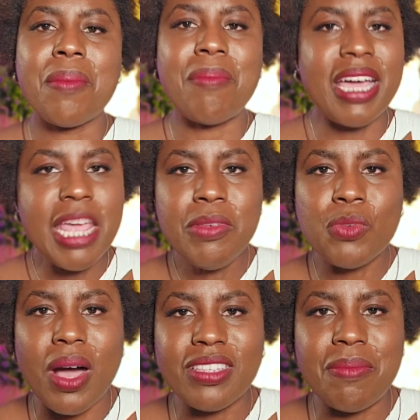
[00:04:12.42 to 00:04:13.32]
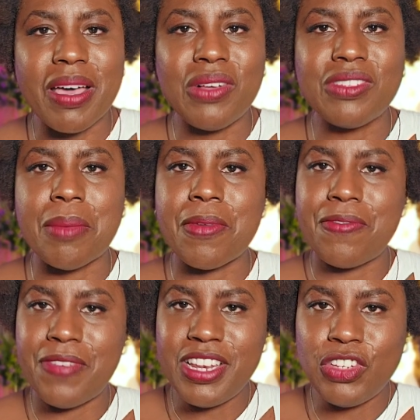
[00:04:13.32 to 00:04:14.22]
My name is Roxy Beckles. I'm a
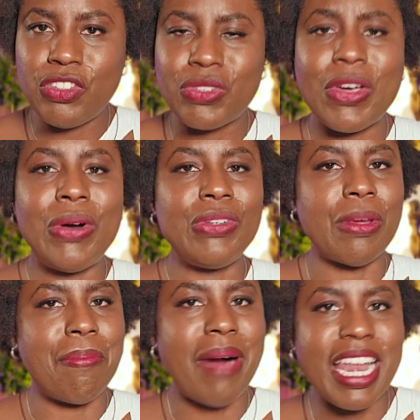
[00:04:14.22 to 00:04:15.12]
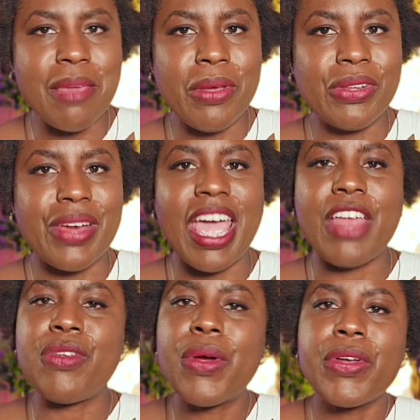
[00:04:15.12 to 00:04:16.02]
fitness coach, a bodybuilder,
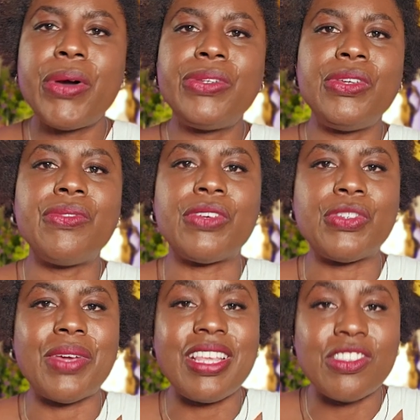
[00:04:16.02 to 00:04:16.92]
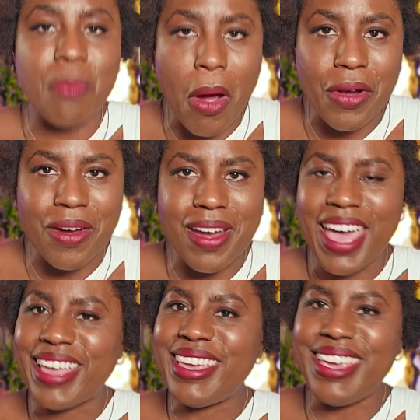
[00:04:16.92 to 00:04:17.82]
and your go to for training smarter,
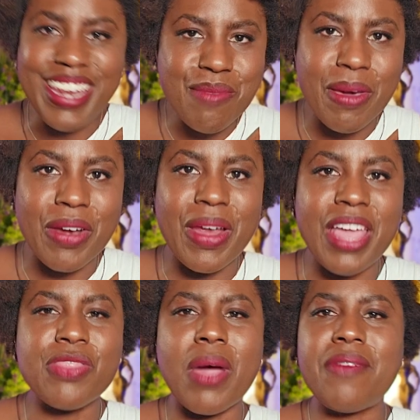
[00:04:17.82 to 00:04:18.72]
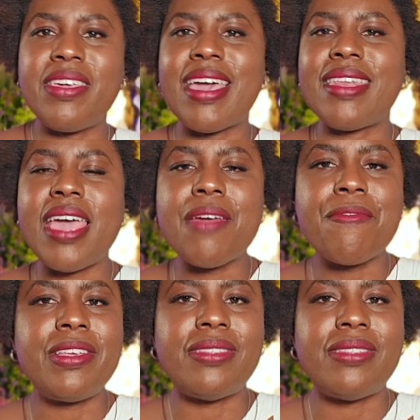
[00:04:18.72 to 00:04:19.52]
eating better, and thriving at every